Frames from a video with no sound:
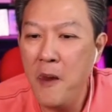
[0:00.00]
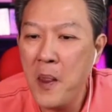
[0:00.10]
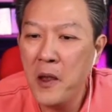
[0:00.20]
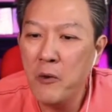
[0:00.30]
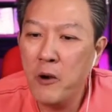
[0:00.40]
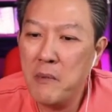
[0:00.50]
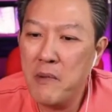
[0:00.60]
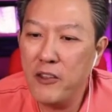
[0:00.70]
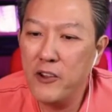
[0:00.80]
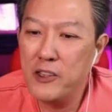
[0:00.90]
What
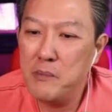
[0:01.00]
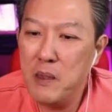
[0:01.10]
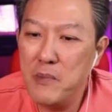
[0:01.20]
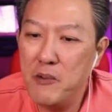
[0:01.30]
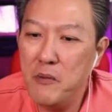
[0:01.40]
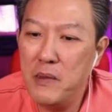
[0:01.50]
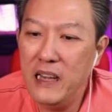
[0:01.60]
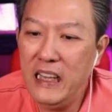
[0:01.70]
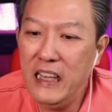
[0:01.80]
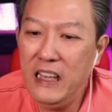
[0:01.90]
about those people who
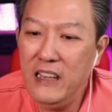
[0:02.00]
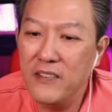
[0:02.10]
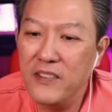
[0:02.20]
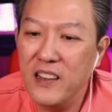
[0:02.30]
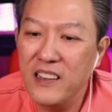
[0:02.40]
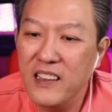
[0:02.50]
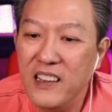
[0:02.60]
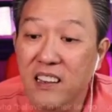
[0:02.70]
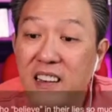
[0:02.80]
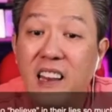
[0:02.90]
believe
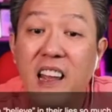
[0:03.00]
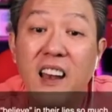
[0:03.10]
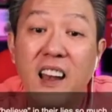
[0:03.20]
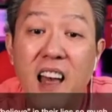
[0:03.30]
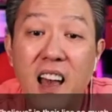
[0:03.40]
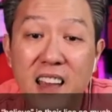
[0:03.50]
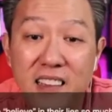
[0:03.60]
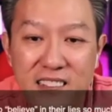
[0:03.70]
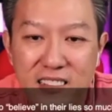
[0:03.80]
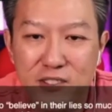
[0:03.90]
in their
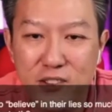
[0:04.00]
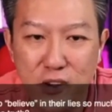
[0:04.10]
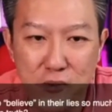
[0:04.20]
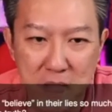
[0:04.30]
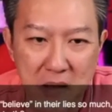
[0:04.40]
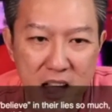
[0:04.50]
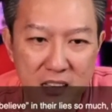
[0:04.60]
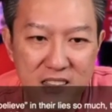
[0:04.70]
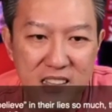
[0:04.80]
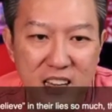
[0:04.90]
lies so
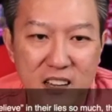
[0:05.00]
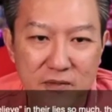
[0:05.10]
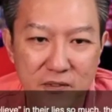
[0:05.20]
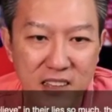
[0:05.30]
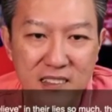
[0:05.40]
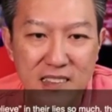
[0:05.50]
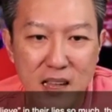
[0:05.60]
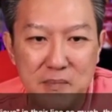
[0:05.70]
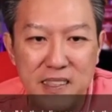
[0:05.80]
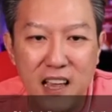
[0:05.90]
much they convince
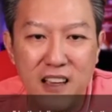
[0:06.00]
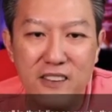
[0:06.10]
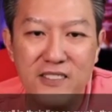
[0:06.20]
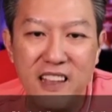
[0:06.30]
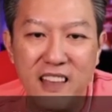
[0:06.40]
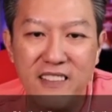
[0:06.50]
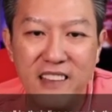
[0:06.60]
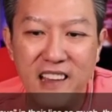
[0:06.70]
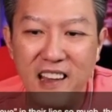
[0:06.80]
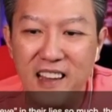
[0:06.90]
themselves that
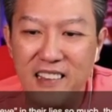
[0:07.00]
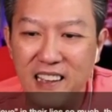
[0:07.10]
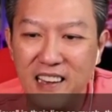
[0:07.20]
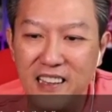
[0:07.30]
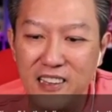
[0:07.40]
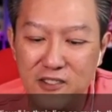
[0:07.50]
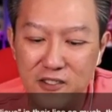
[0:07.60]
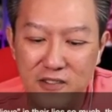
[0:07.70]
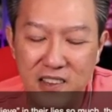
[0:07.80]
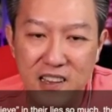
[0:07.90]
they are telling the
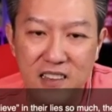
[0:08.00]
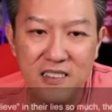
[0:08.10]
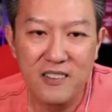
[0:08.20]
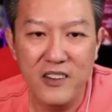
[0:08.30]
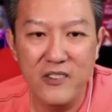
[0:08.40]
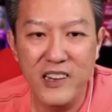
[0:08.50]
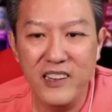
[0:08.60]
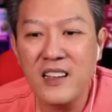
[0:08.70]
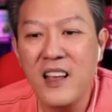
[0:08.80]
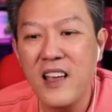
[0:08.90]
truth? Yeah, all right,
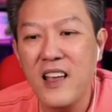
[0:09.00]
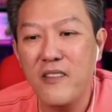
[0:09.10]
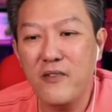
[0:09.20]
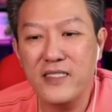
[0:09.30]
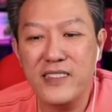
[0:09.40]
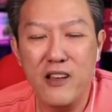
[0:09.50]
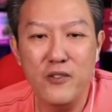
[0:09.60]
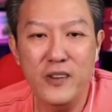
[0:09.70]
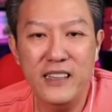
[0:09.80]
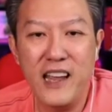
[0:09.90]
well, it's down to
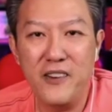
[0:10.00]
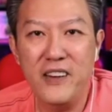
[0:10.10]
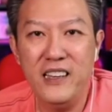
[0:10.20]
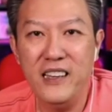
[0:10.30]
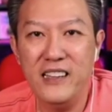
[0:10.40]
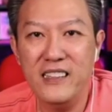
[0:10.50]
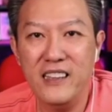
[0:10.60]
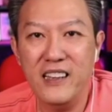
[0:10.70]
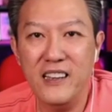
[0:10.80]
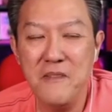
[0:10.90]
integrity, isn't
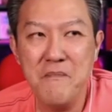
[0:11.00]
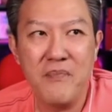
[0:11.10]
it? Huh?